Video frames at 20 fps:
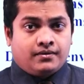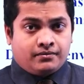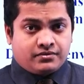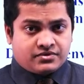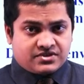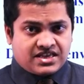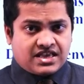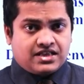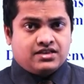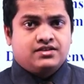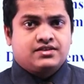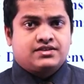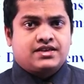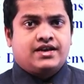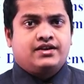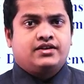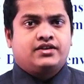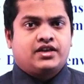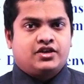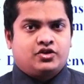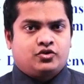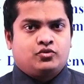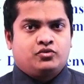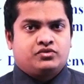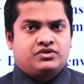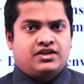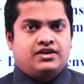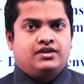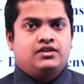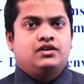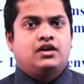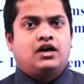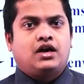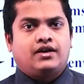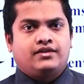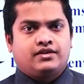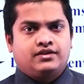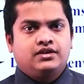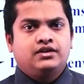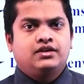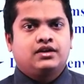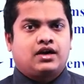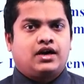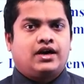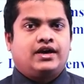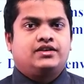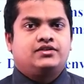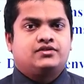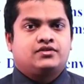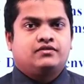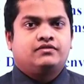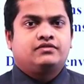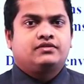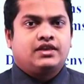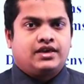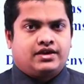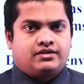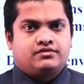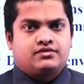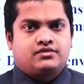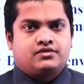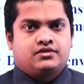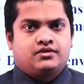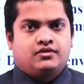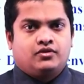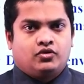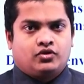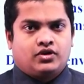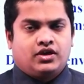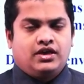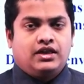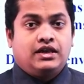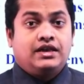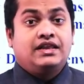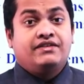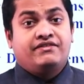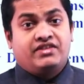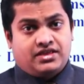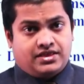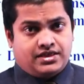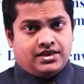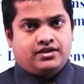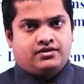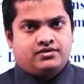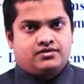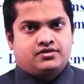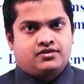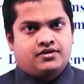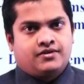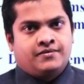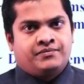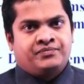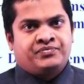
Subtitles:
cells and tissues and other kinds of things. Okay, living things.